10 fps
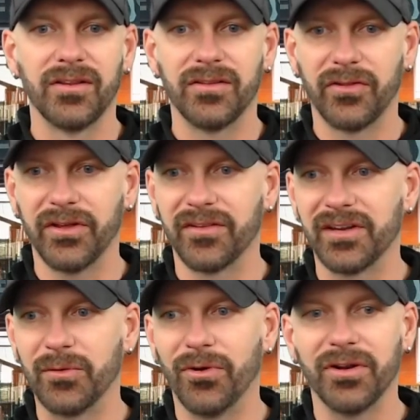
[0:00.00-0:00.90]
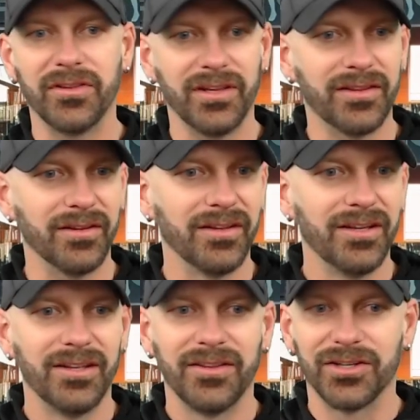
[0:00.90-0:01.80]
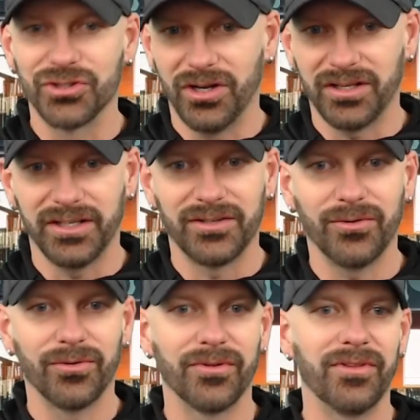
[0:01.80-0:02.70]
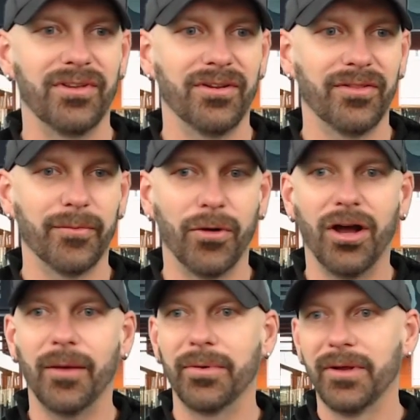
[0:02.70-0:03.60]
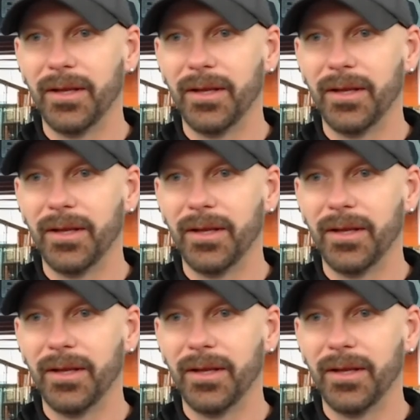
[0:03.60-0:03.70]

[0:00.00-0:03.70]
the things that I want, like the chocolate or the pop.